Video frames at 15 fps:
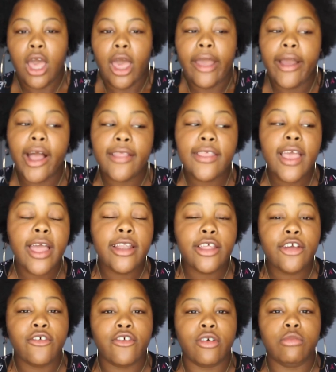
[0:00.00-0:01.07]
I got the
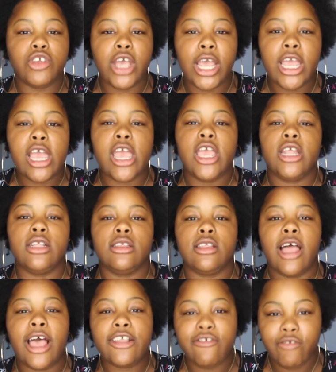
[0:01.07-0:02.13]
idea from Jackie Aina's
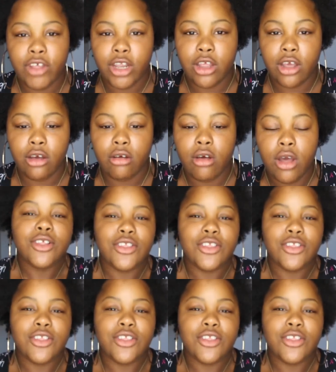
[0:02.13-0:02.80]
last video.